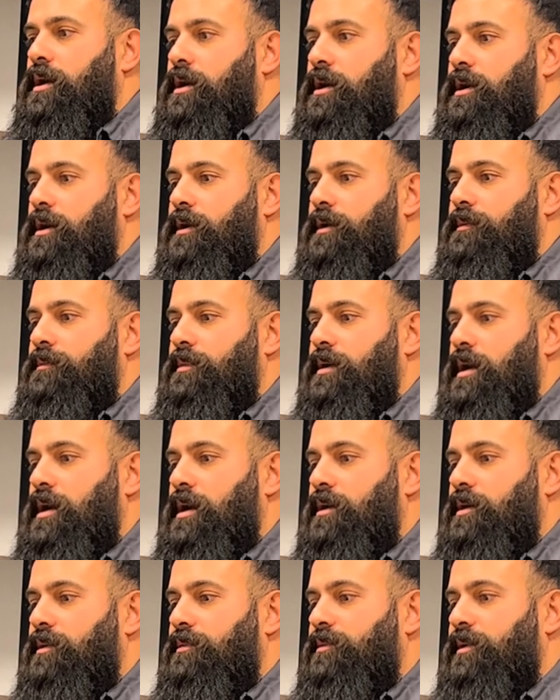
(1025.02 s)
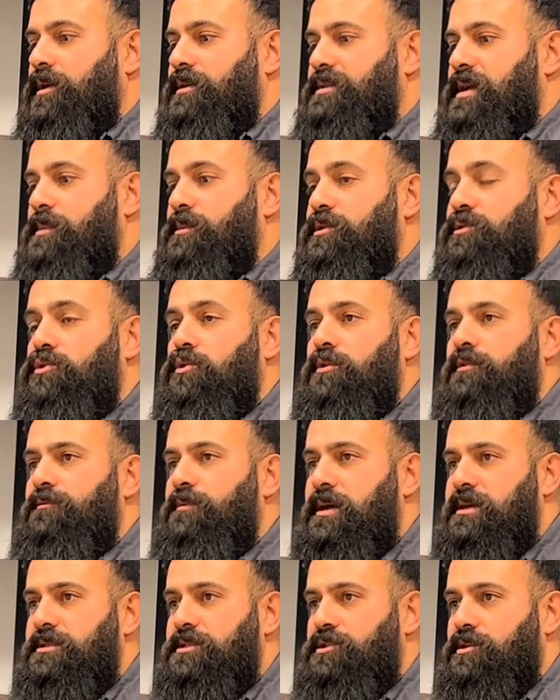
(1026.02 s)
um, uh, like I
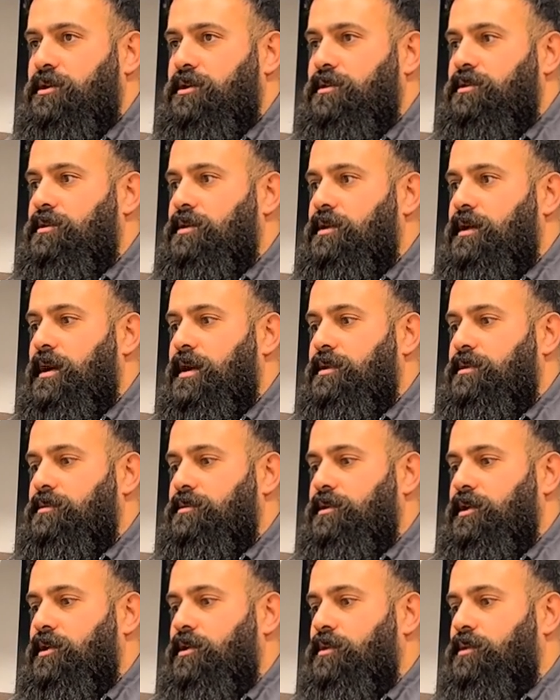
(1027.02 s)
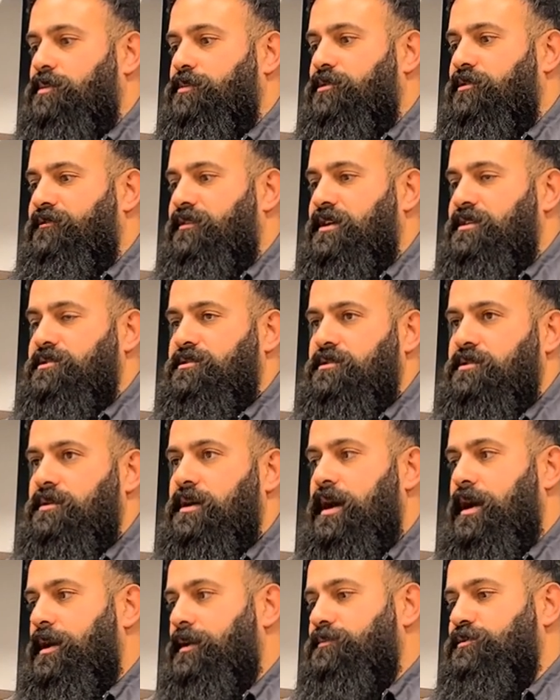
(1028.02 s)
Northwestern, that you know
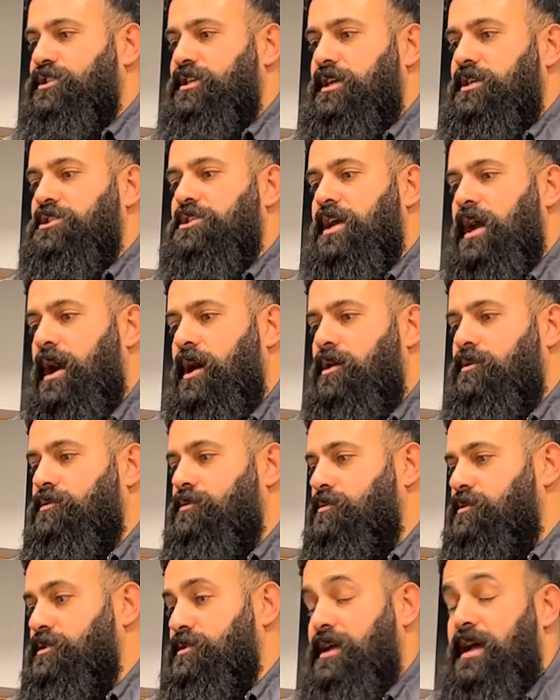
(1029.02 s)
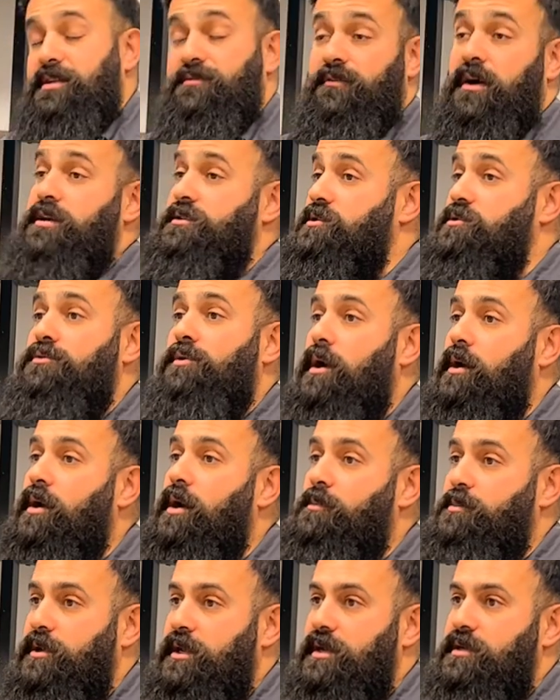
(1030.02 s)
Professor uh, Cao, who is advisor to our
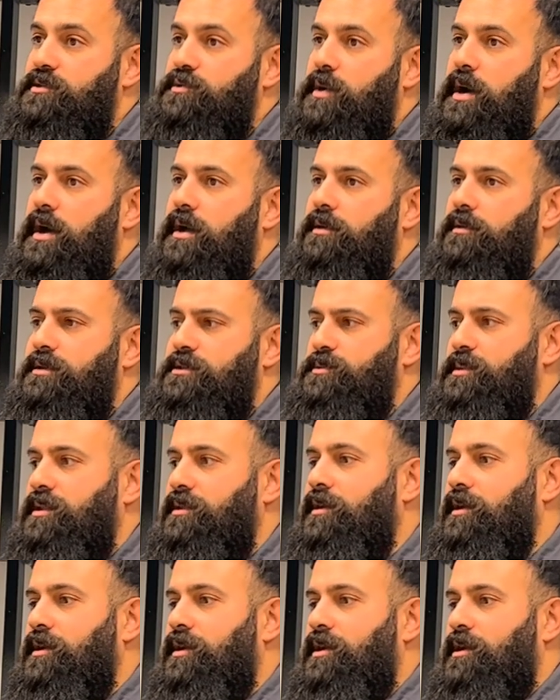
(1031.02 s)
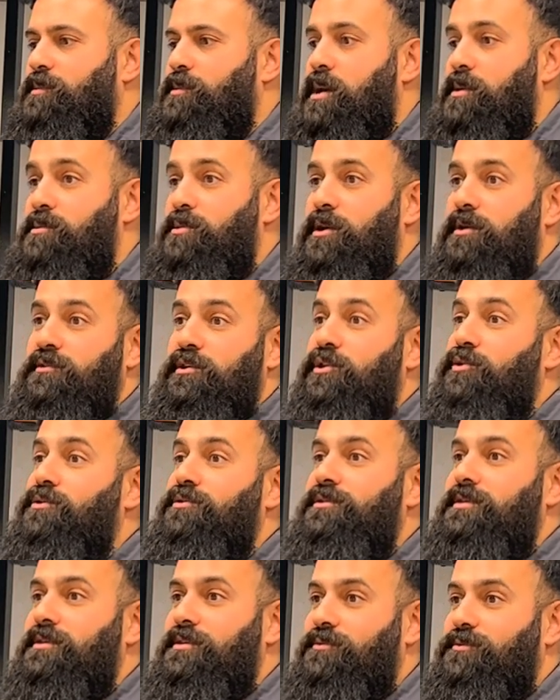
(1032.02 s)
company as well, has been probably one of the
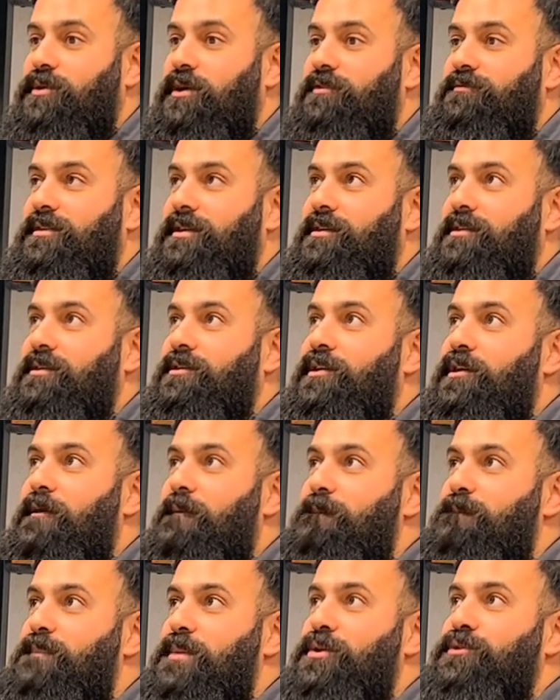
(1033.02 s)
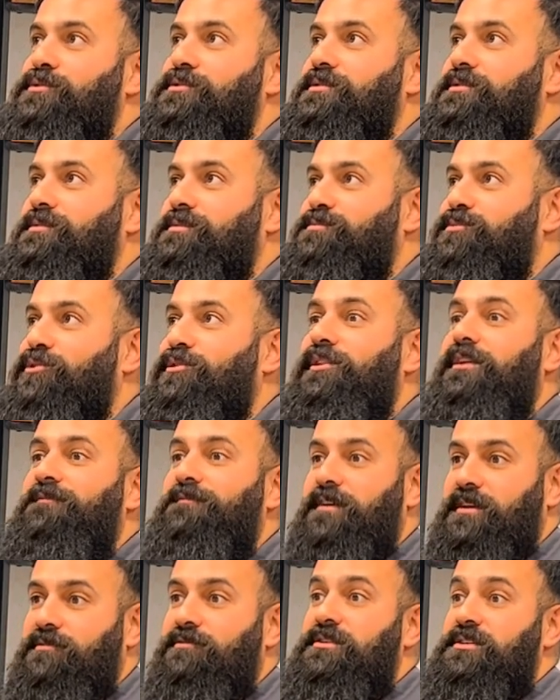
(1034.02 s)
older, one of the most
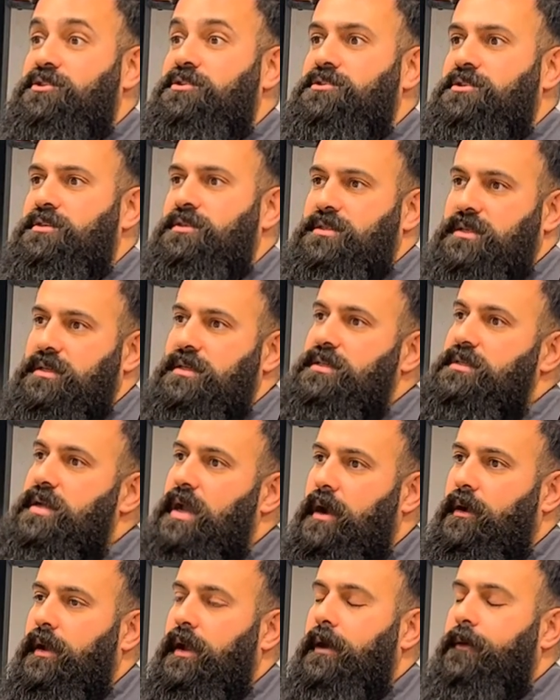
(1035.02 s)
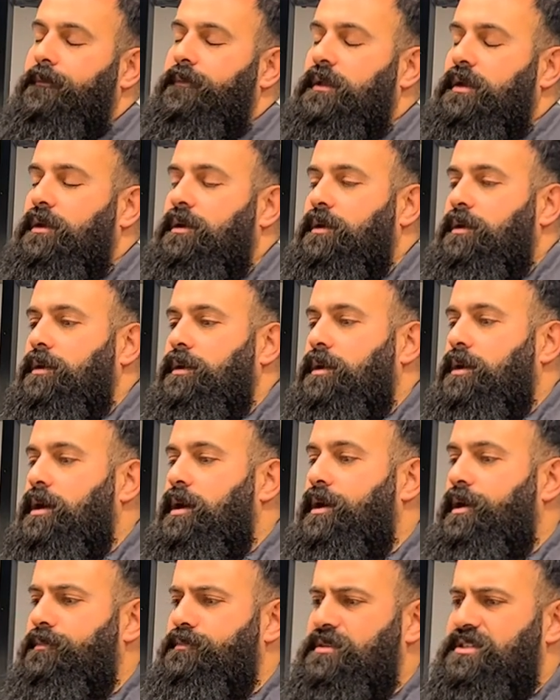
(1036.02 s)
prolific researchers in this area. Yeah,
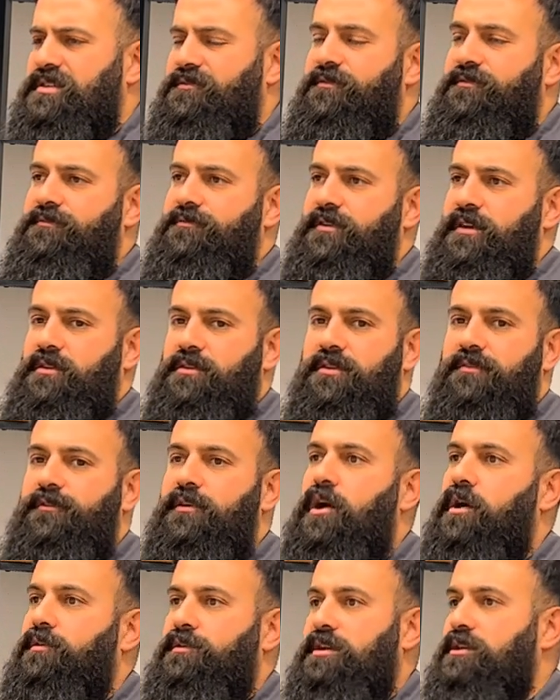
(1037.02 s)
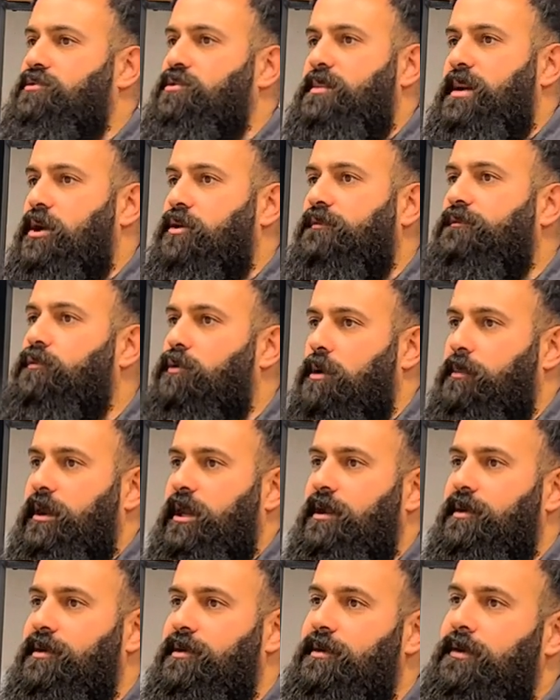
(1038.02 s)
um, it's a field called incremental
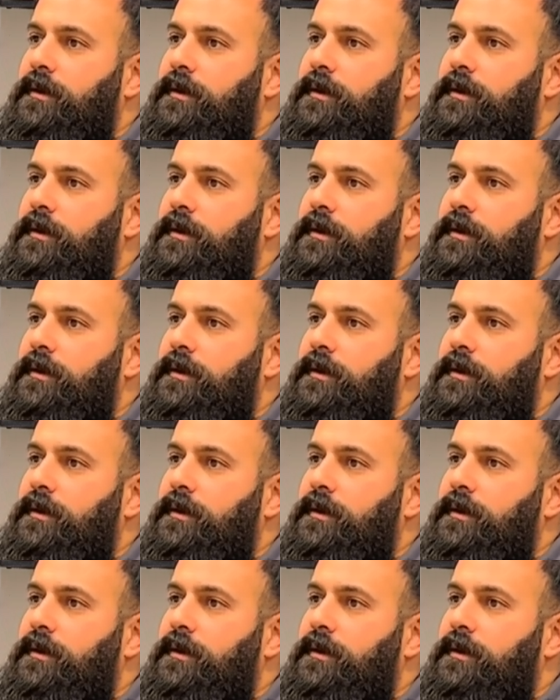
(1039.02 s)
forming,